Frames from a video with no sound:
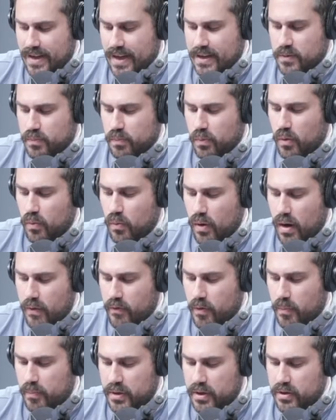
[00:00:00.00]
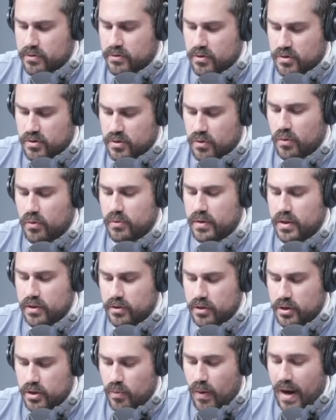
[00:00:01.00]
export wherever beers are sold near
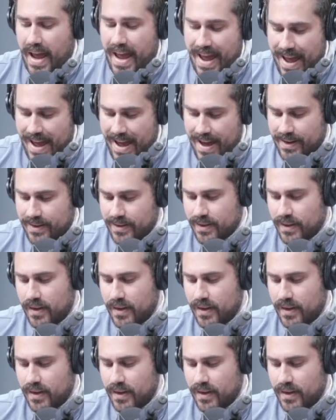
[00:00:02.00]
you. And